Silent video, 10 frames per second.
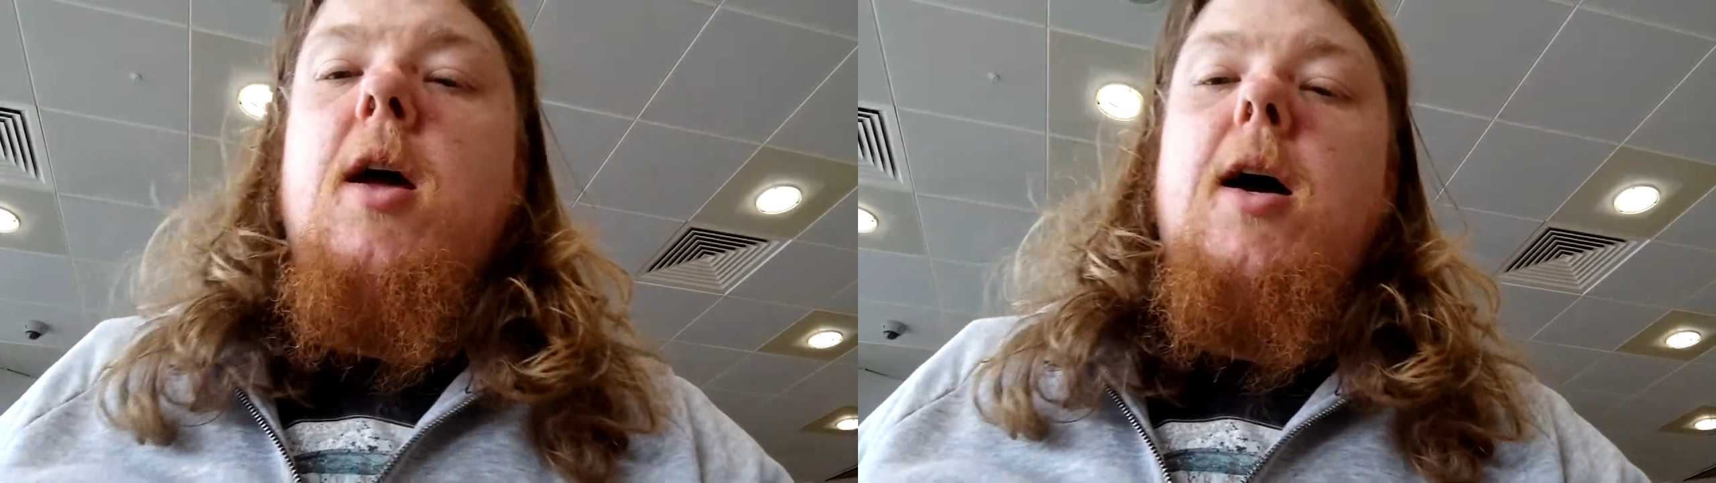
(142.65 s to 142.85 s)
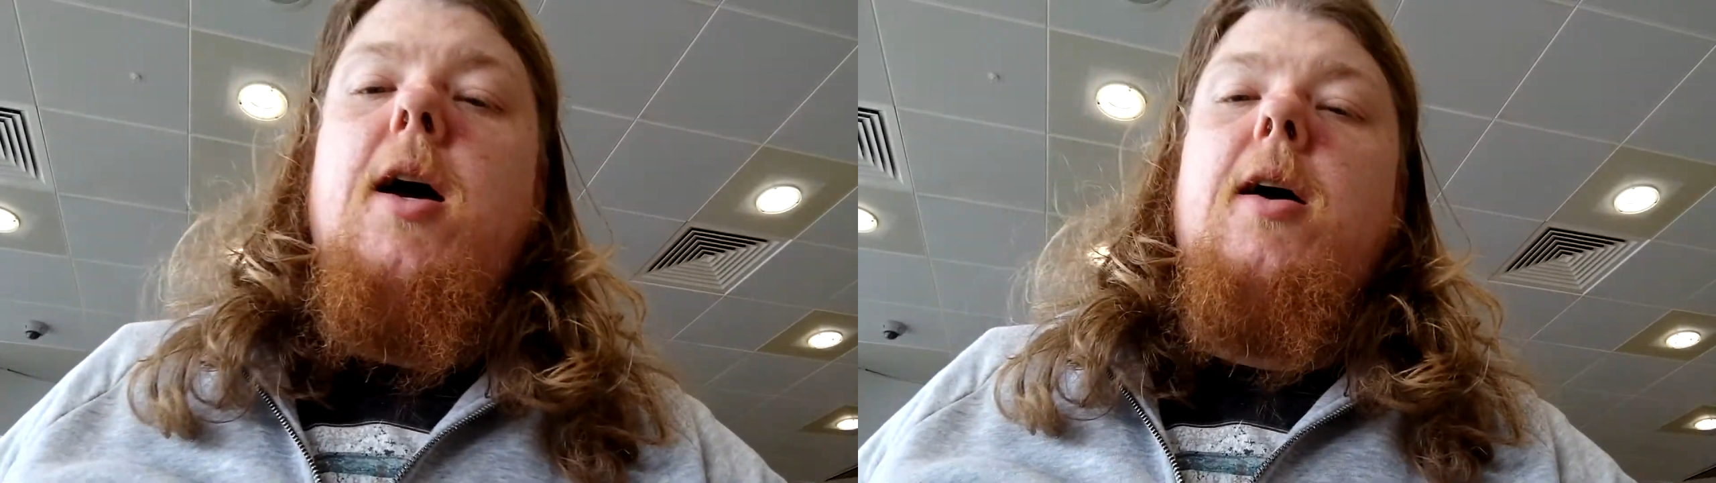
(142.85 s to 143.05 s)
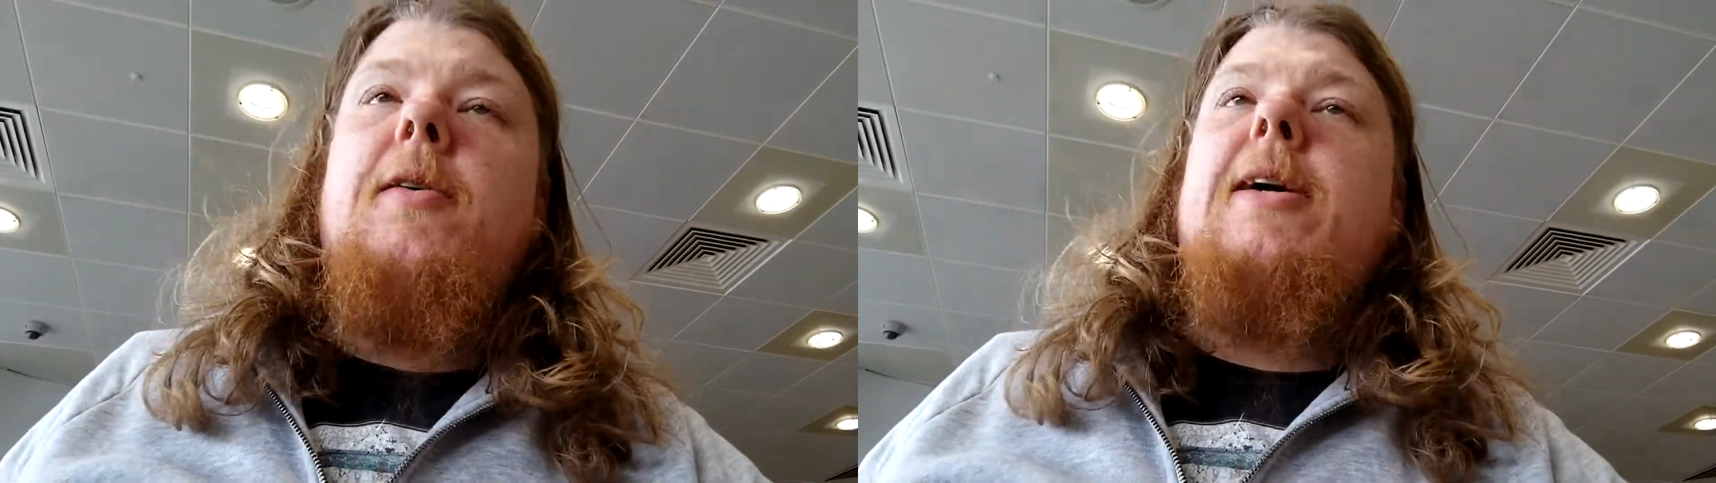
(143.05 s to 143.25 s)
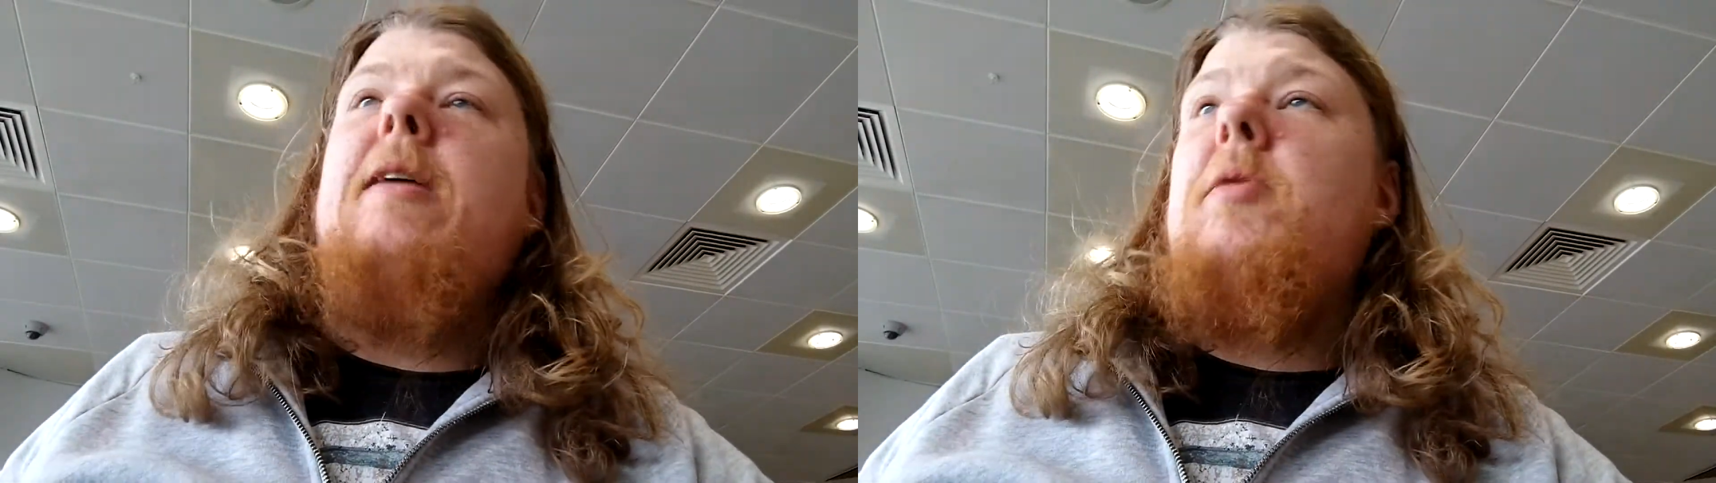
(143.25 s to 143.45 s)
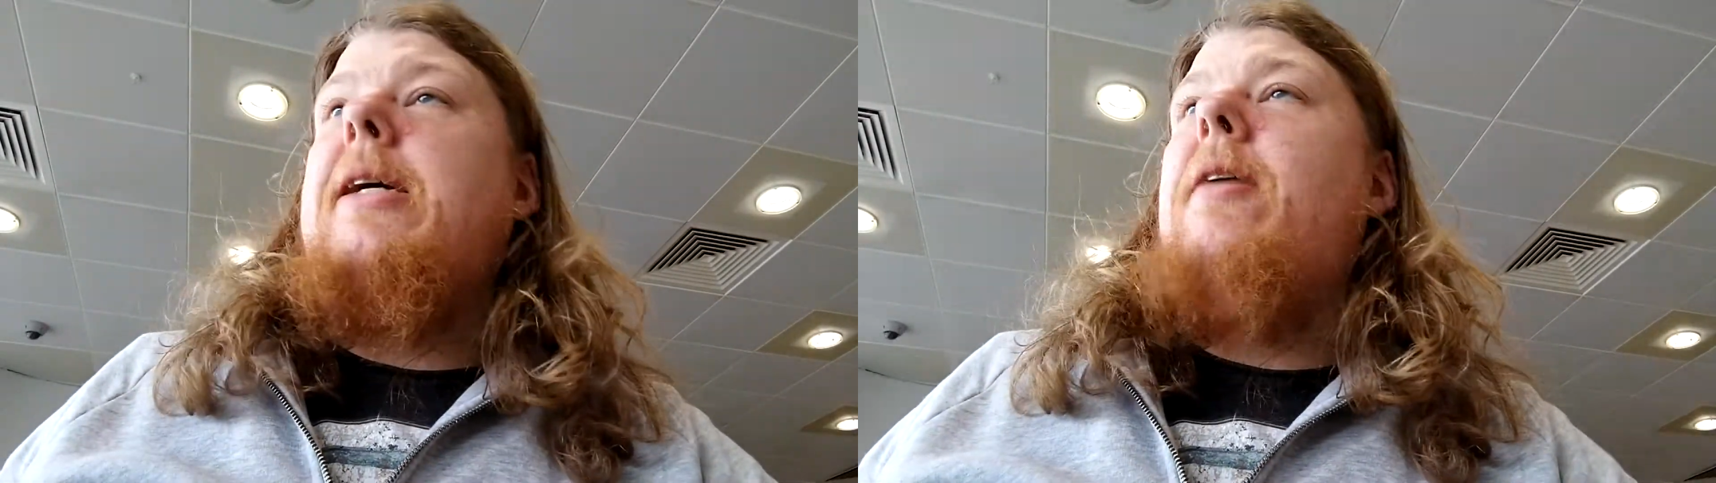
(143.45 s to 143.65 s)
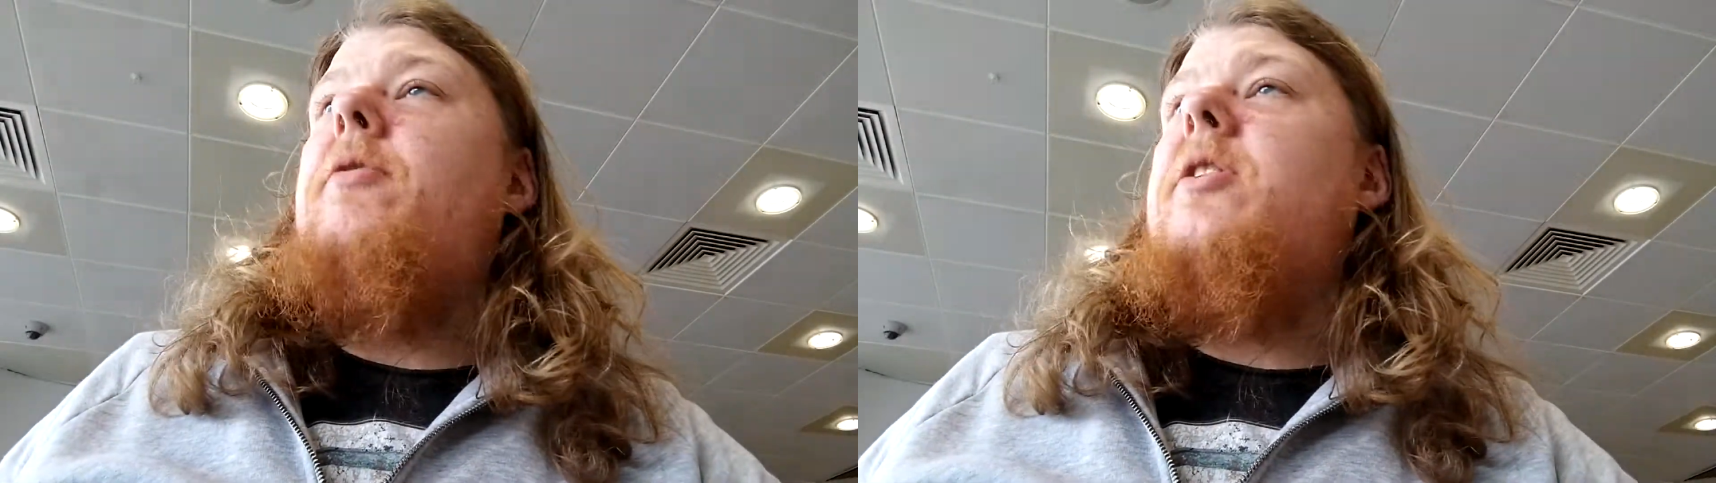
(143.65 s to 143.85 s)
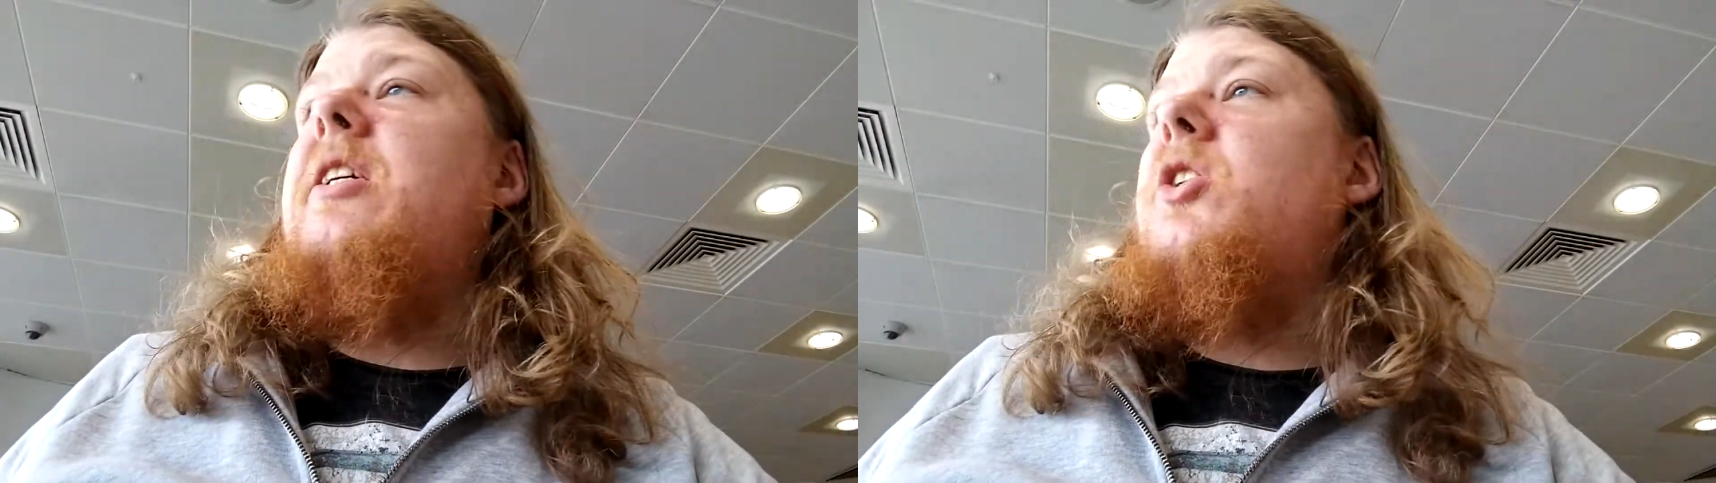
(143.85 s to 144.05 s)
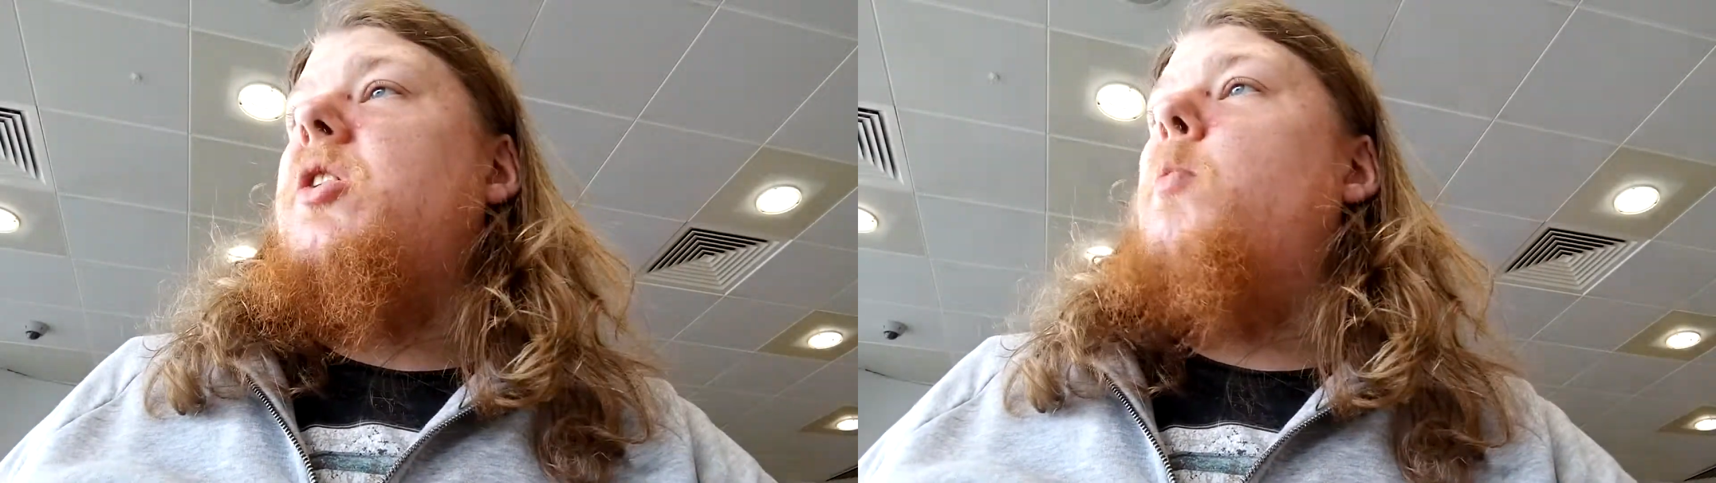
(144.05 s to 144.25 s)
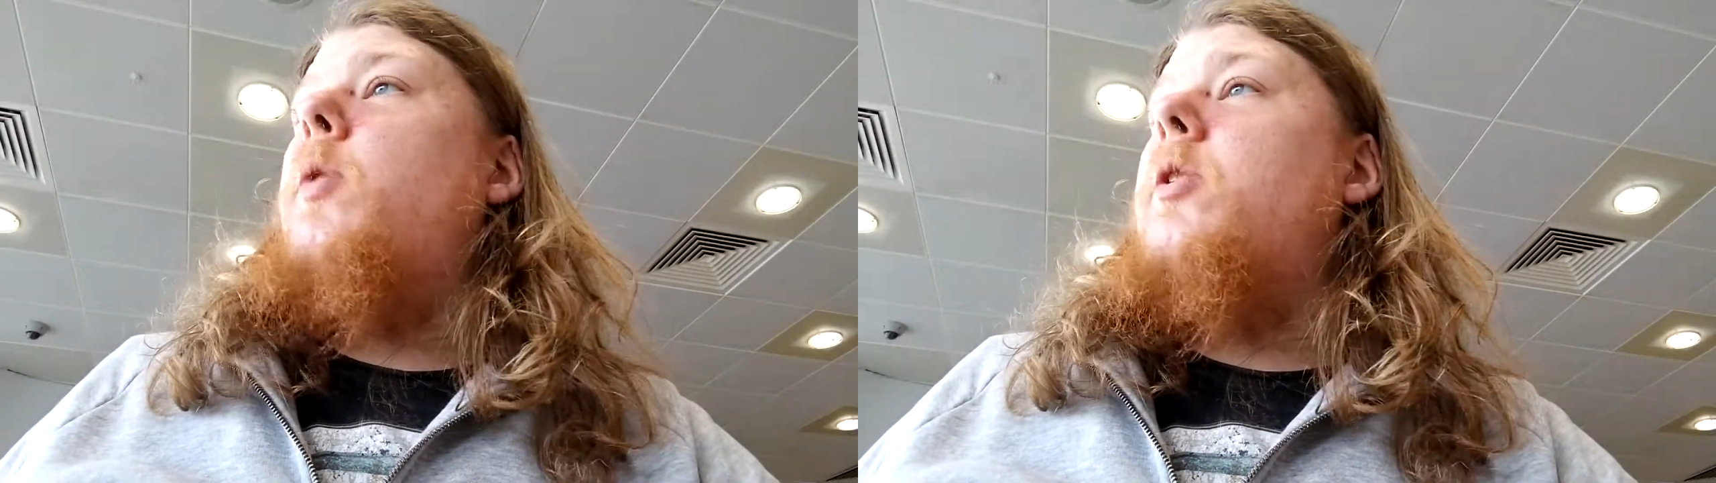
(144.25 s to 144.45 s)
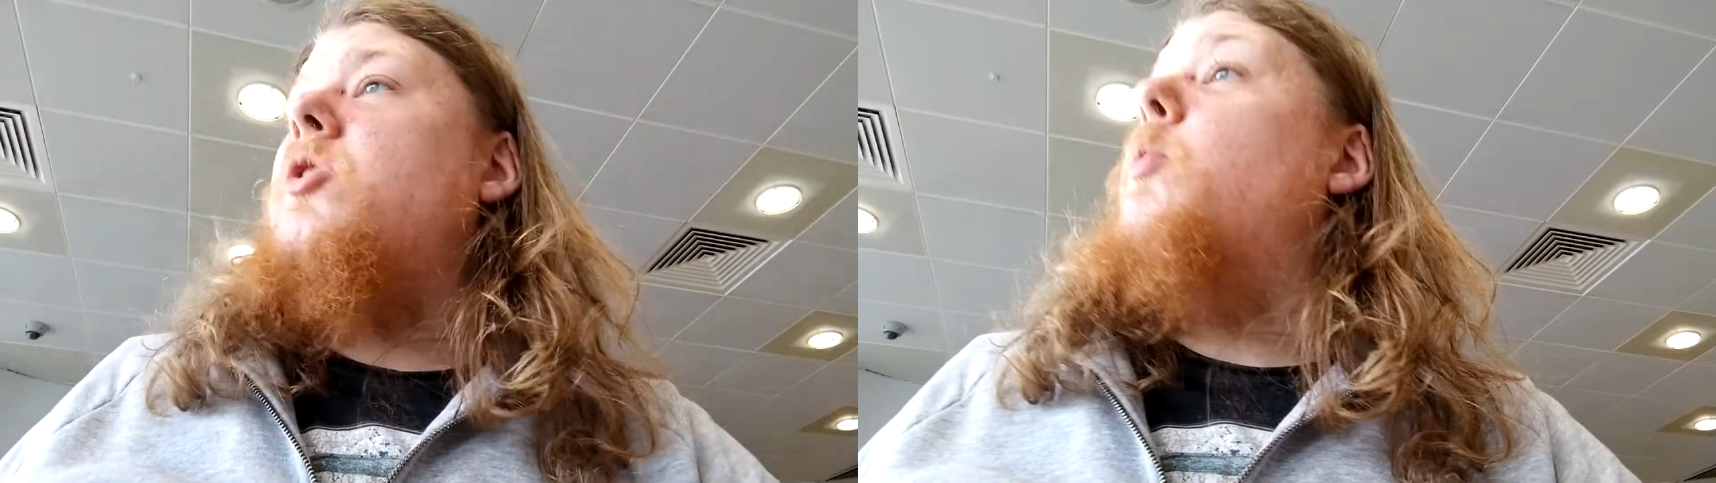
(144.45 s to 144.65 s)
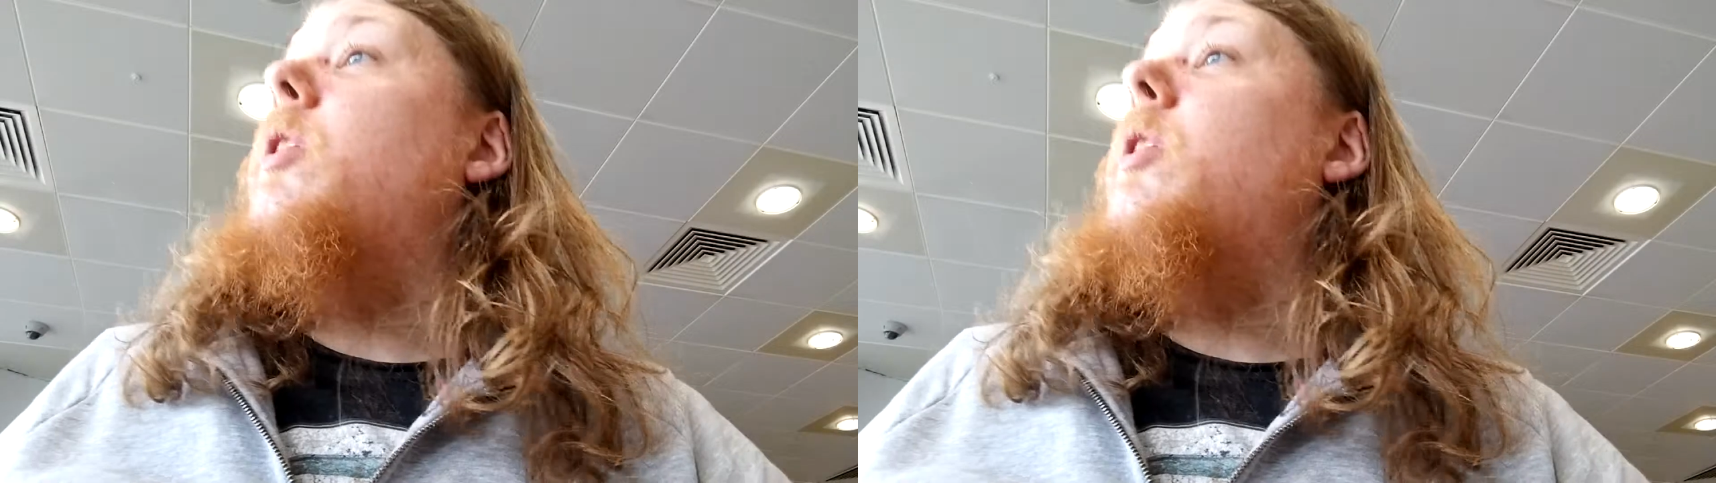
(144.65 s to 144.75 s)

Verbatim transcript: uh, keep the guarantee somewhere so we